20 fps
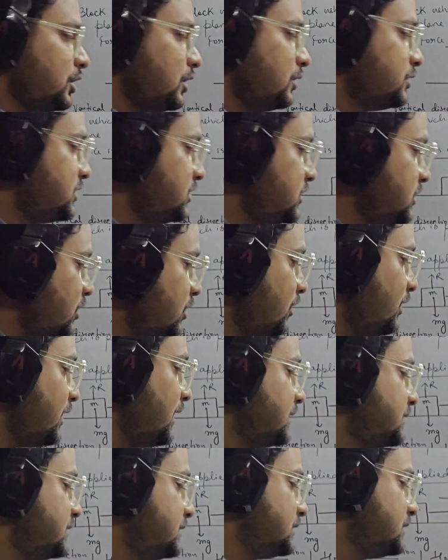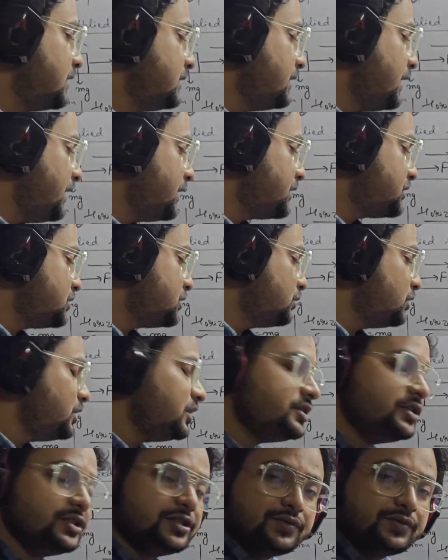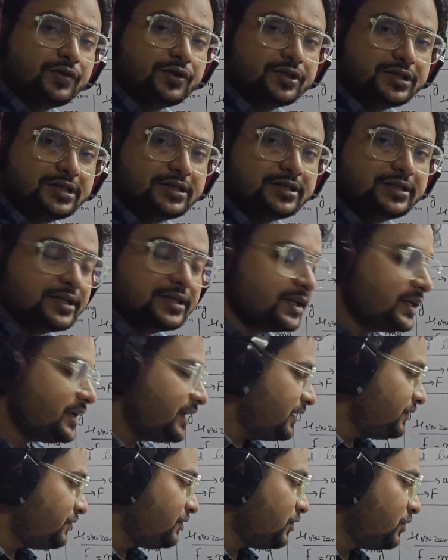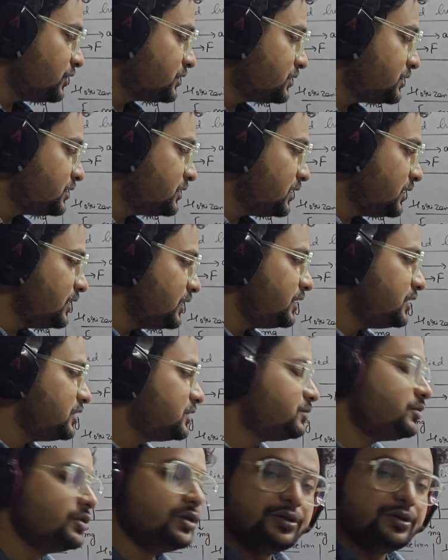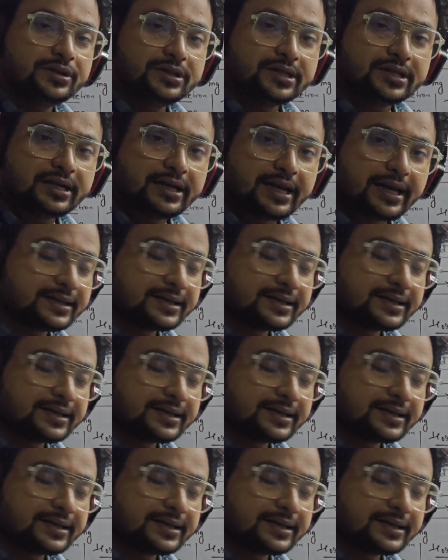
Now see, in the horizontal direction only this force is there, F cos theta. It is producing an